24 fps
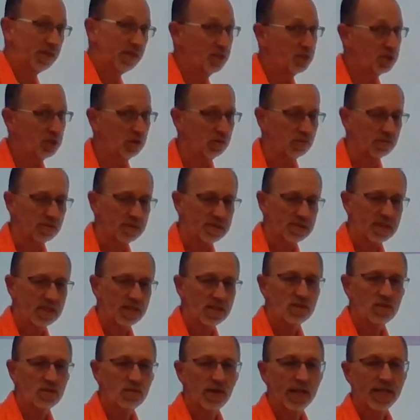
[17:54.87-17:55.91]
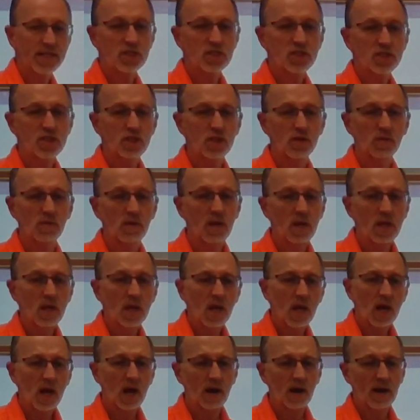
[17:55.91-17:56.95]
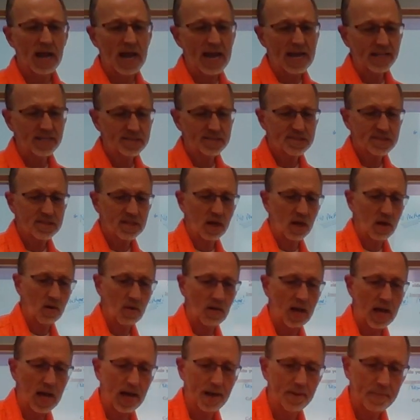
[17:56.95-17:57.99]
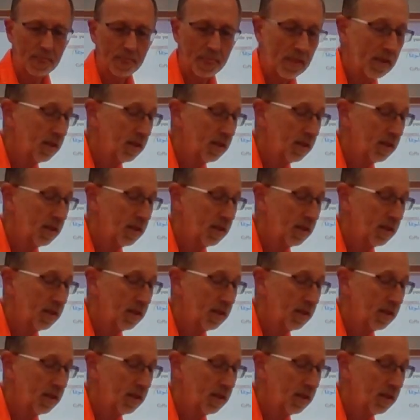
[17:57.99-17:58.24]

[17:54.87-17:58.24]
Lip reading: be 2, C2H2. All right, so